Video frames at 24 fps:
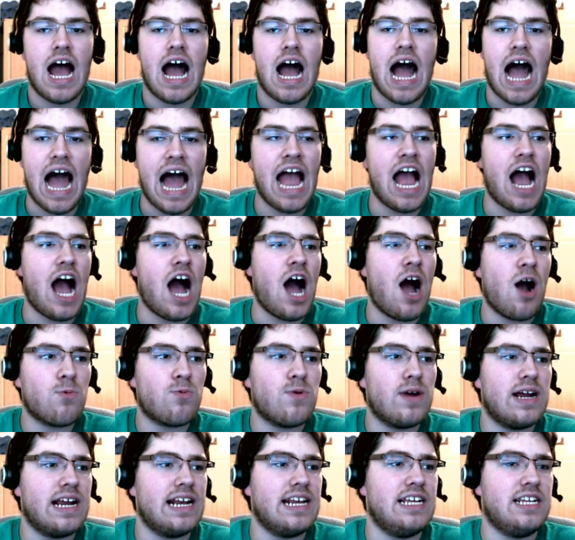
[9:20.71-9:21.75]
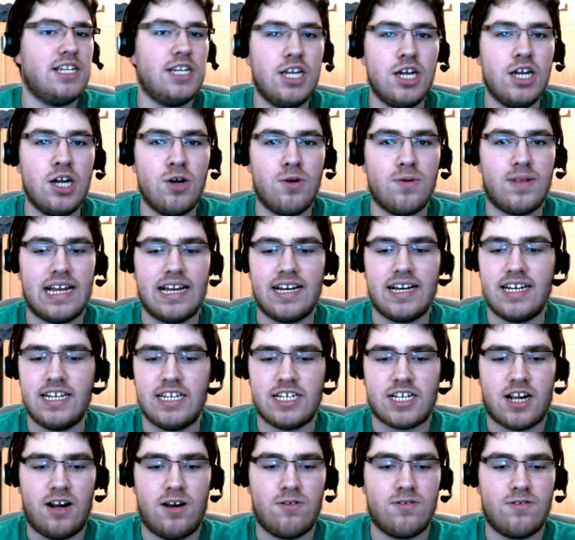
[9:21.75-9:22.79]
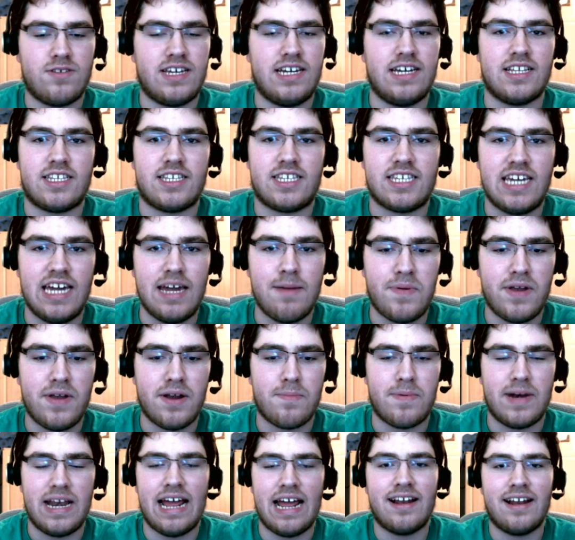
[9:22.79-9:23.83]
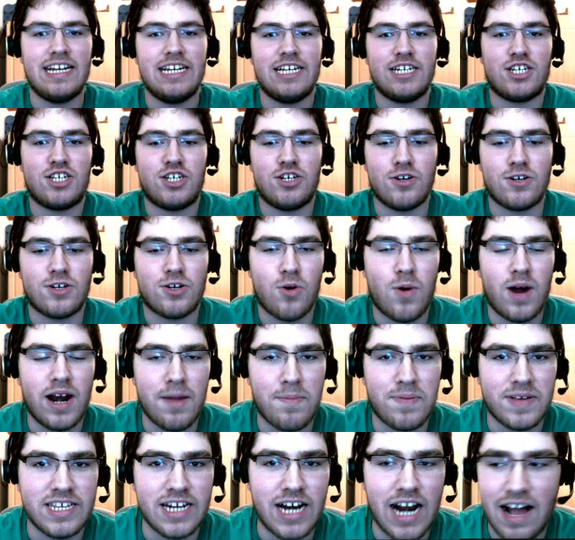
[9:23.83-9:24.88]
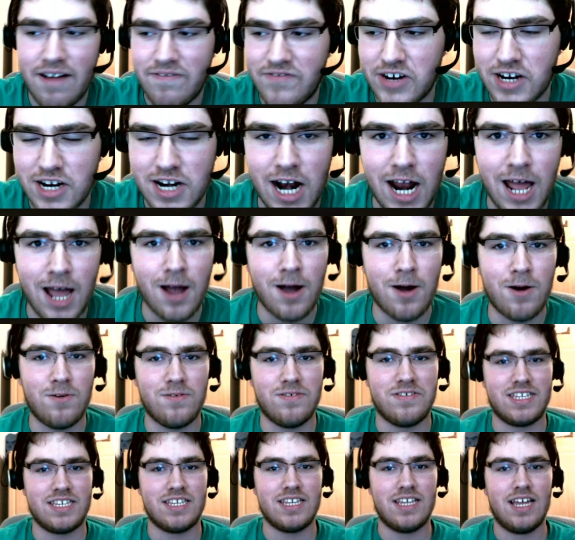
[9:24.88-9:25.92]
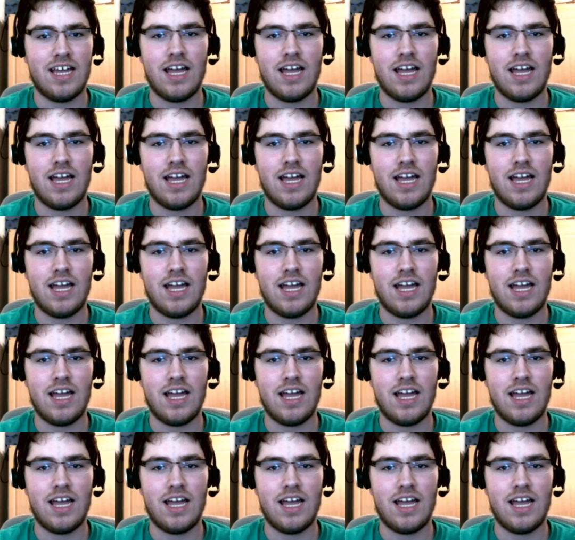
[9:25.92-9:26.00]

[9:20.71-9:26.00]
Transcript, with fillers: I already knew that these clothes getting skimpier, but now they just took twenty percent off their clothes